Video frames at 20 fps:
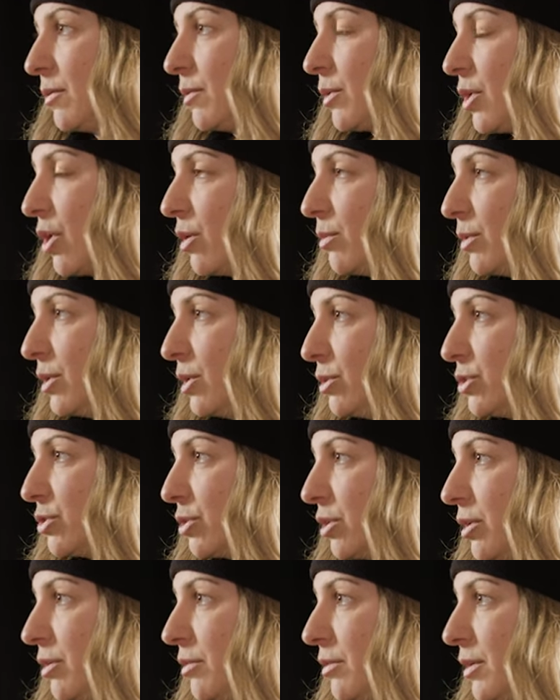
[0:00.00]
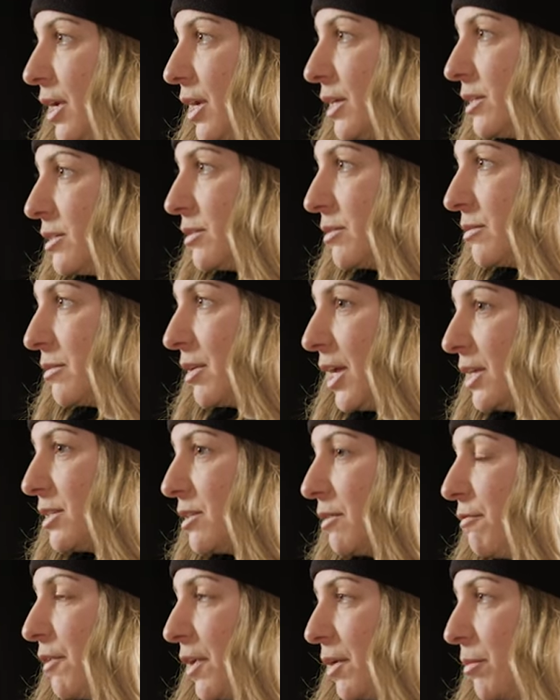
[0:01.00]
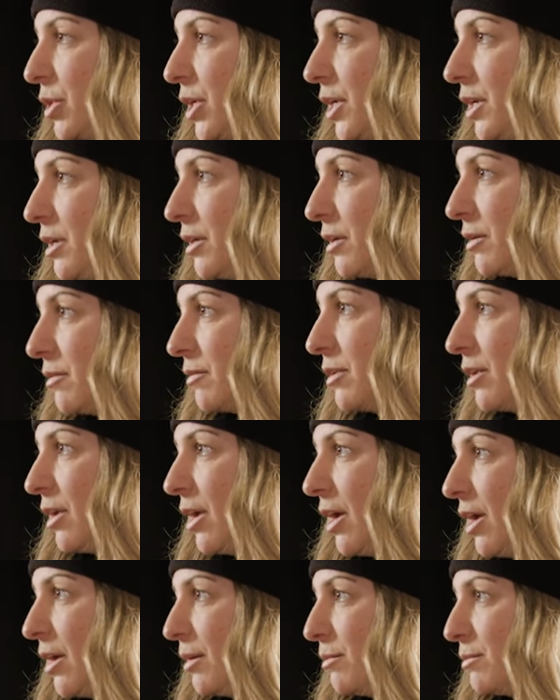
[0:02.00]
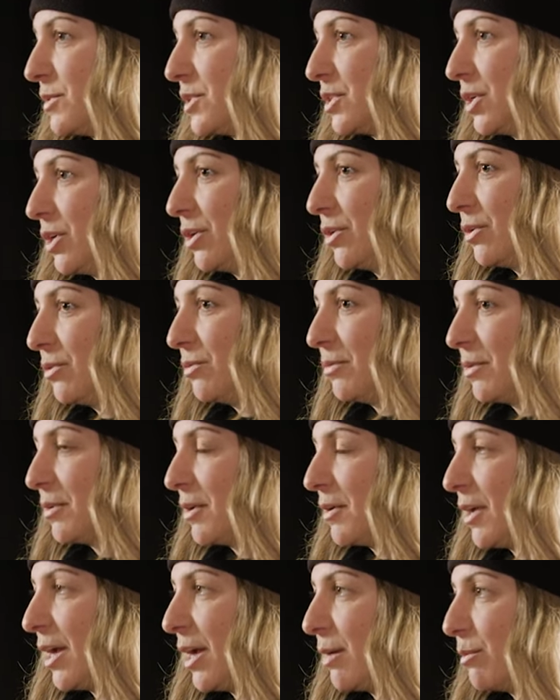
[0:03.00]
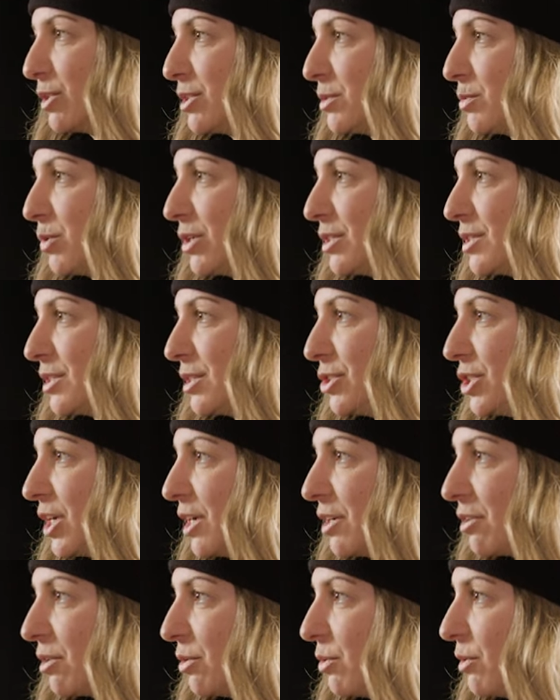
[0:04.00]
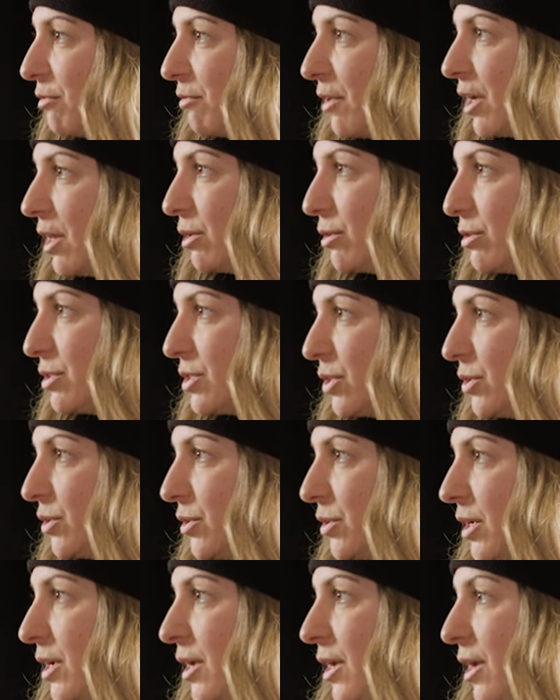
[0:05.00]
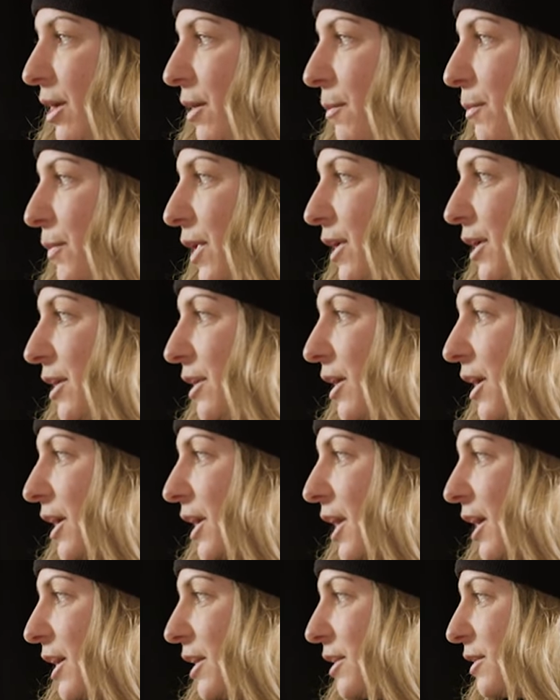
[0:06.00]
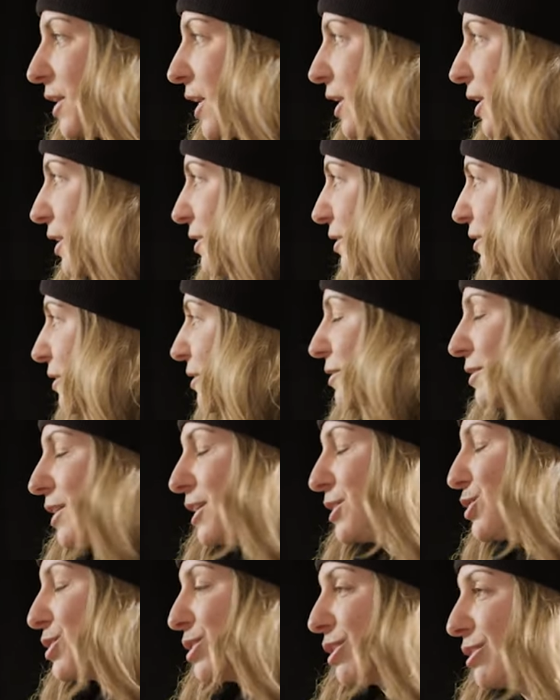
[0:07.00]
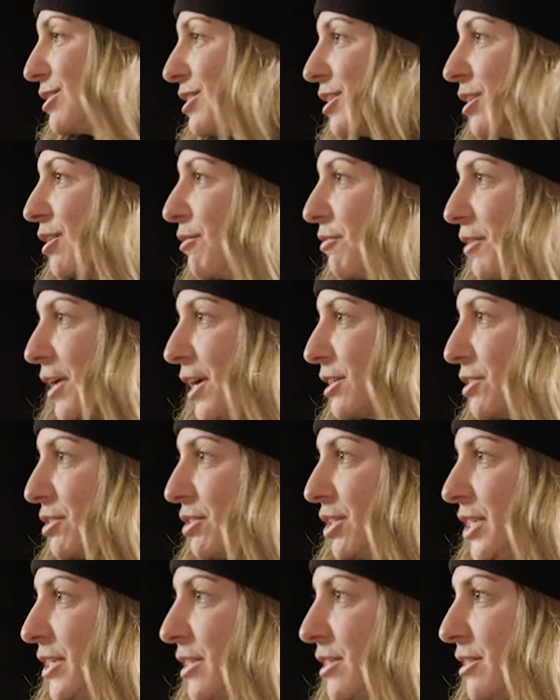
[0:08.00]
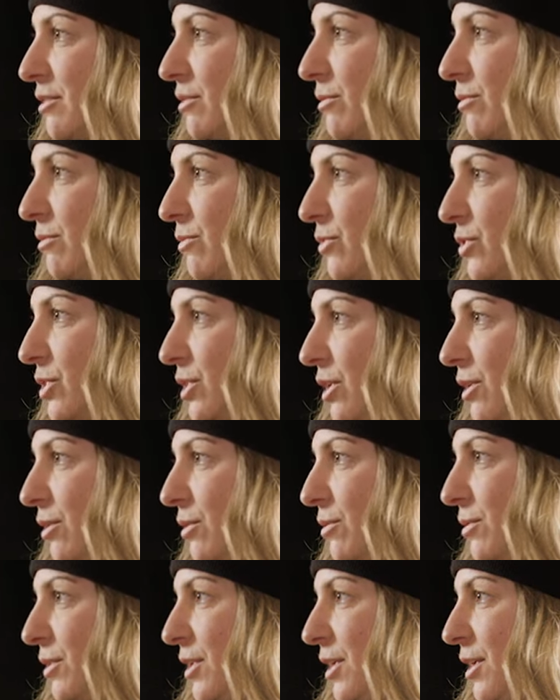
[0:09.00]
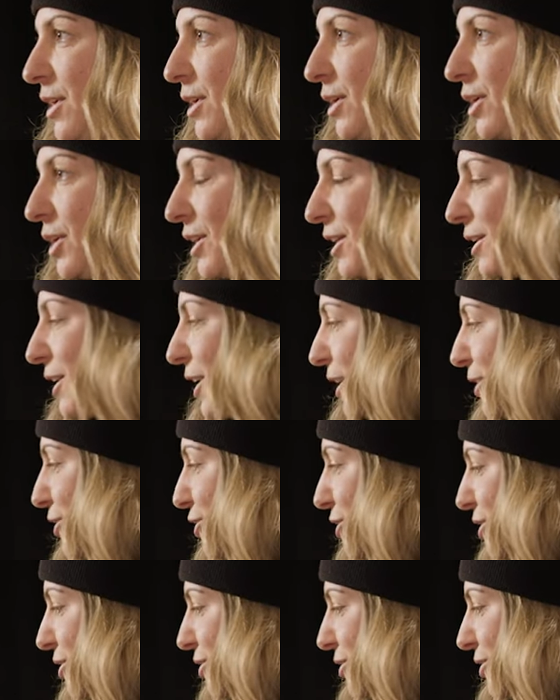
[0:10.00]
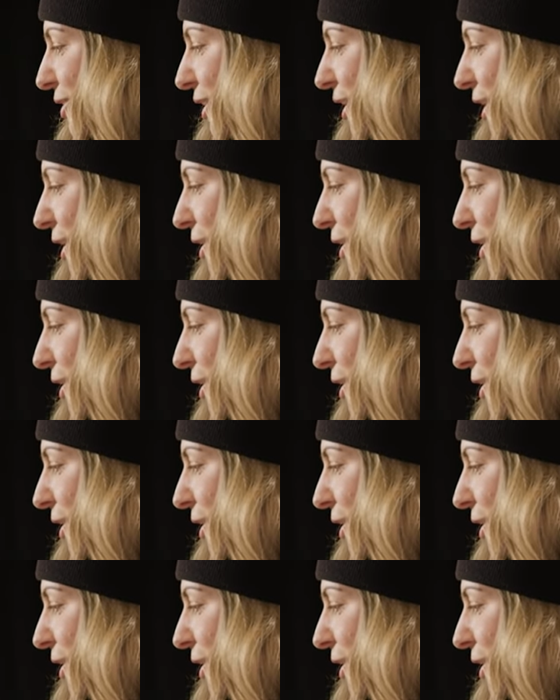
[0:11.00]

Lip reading: carbon neutral as a family. So Amer Sports in general will follow suit. But again, that starts in our factories. So can't just